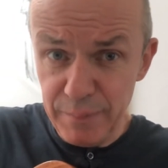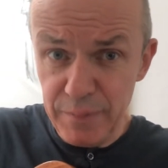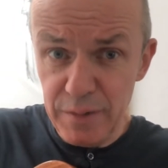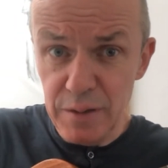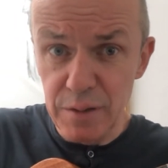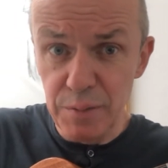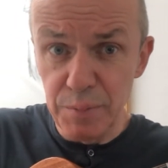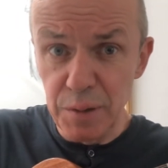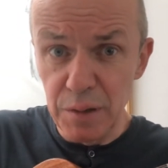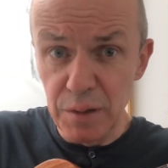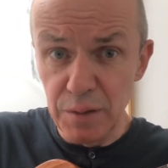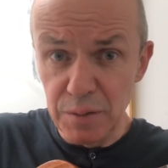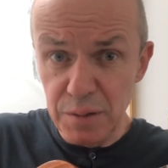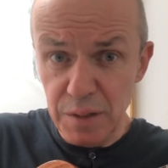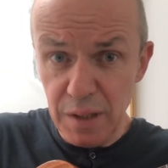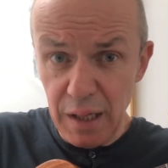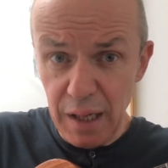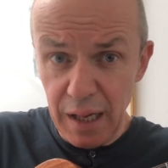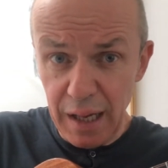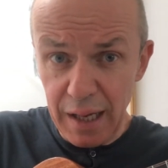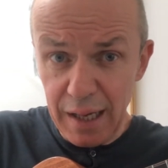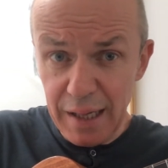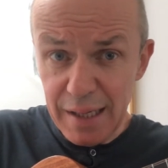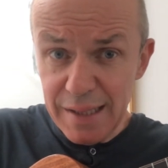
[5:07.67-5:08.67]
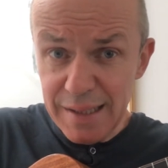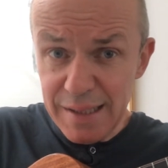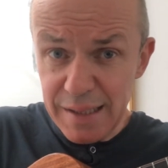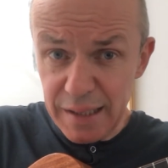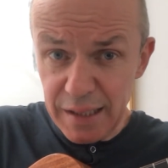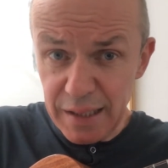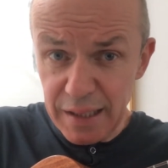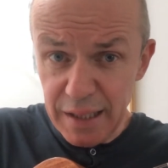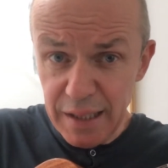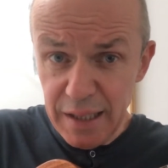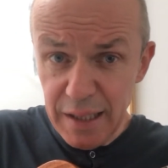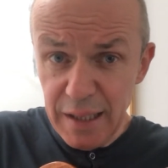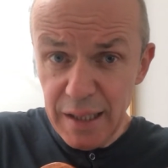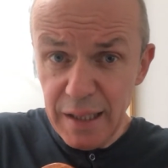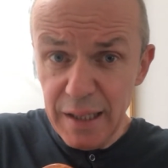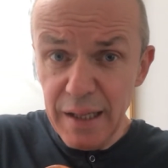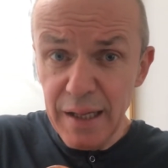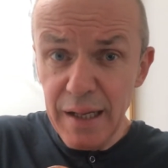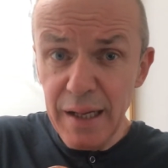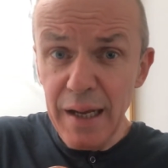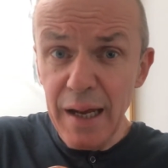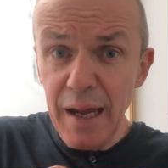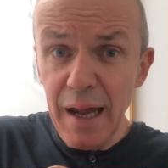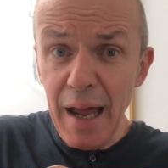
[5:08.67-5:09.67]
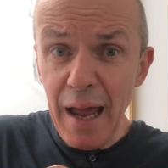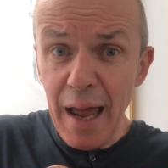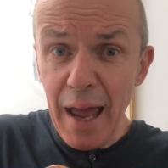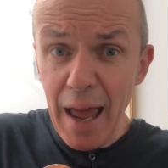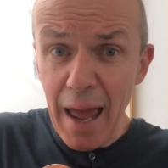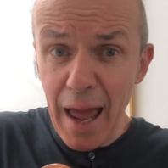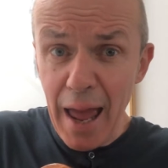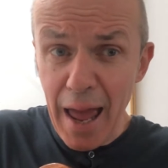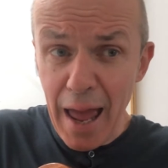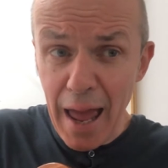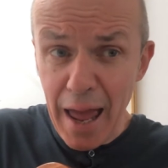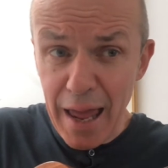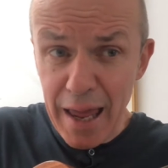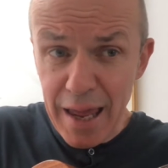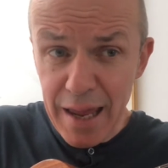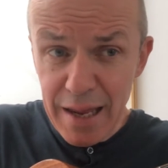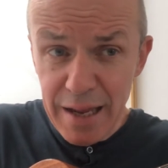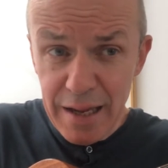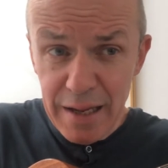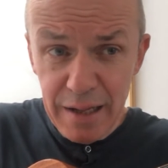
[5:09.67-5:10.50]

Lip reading: So we go high C, A,